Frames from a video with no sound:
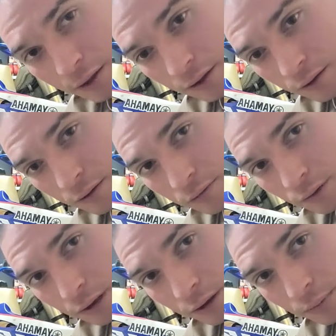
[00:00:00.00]
of
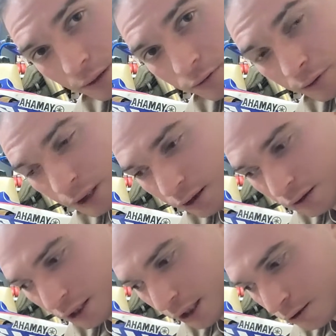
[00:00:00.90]
running about 4 gallons
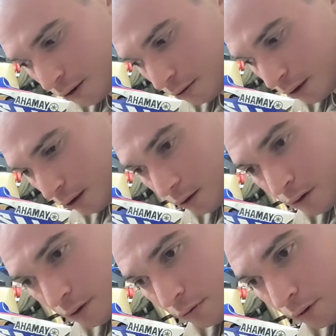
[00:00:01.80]
of gas through it at
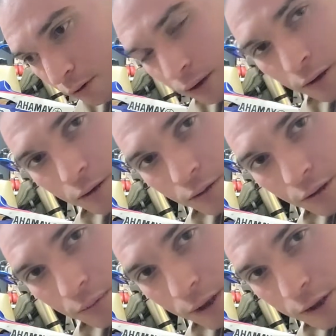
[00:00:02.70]
32 to 1, I'm going to do a
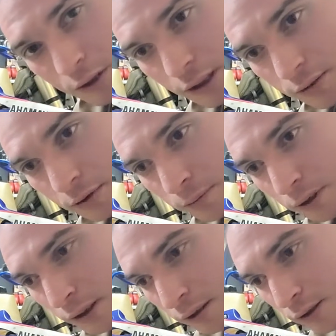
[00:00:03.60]
compression test, just
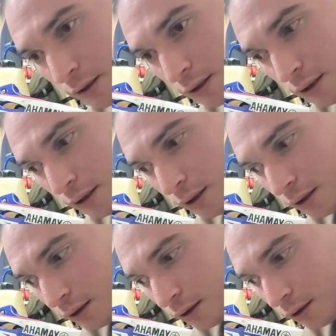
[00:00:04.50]
because
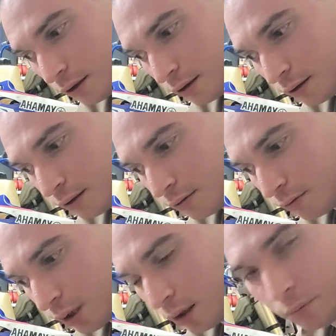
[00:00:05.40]

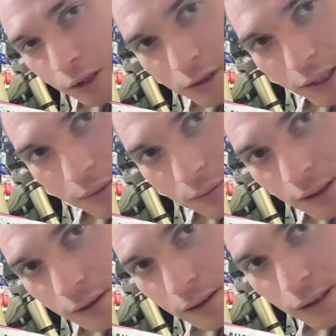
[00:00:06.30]
a compression test,
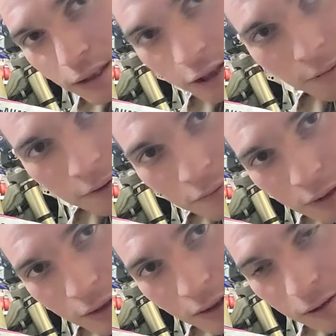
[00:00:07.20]
it's going to tell me
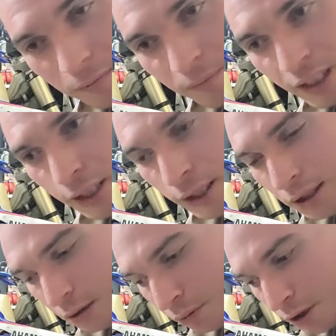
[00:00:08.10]
what the
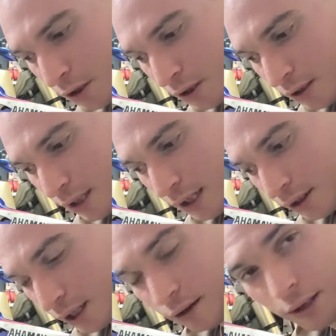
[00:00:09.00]
compression is at
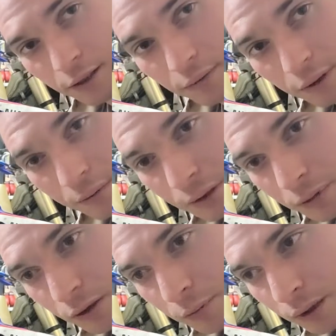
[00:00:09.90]
now at the
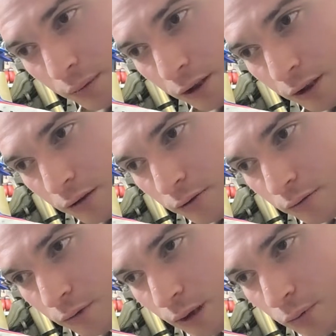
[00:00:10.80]
rebuild, but I'm looking
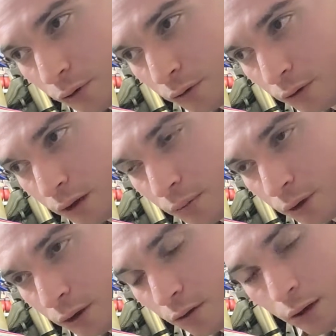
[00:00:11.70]
really more for a number
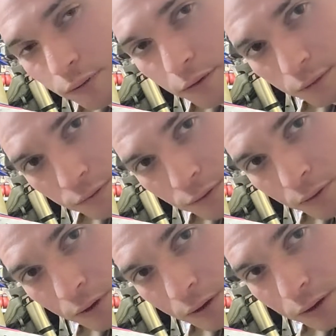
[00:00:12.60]
to go off of
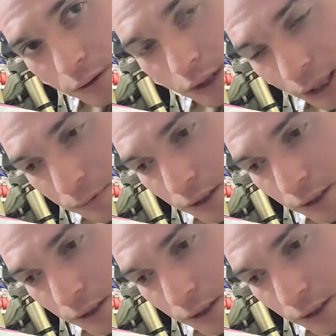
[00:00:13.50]
for time's